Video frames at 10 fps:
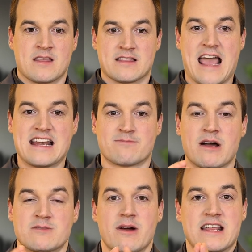Gain as
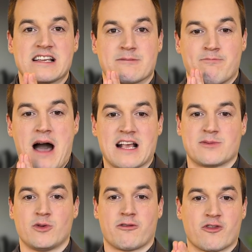much money as
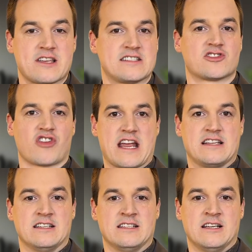possible, for this is
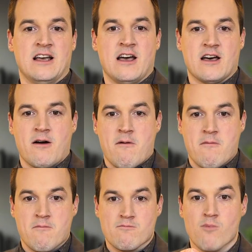great.
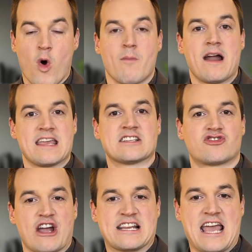More money is
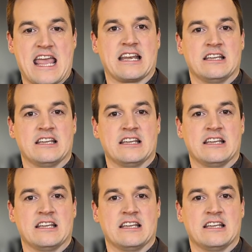great gain.